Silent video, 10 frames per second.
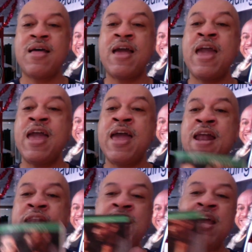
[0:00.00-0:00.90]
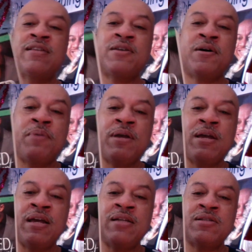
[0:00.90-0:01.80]
And next up
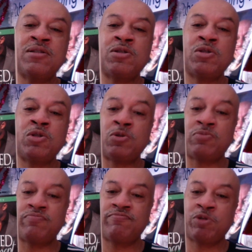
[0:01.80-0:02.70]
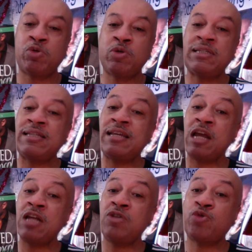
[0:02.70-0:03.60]
is Twisted
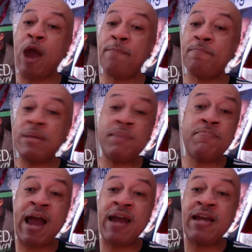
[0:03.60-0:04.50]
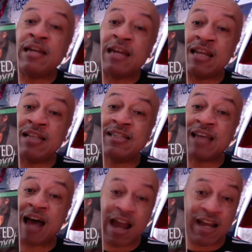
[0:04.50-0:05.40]
Entrapment by
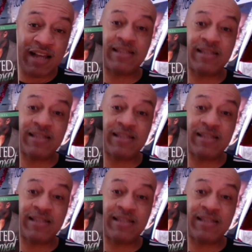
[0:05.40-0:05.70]
Entice.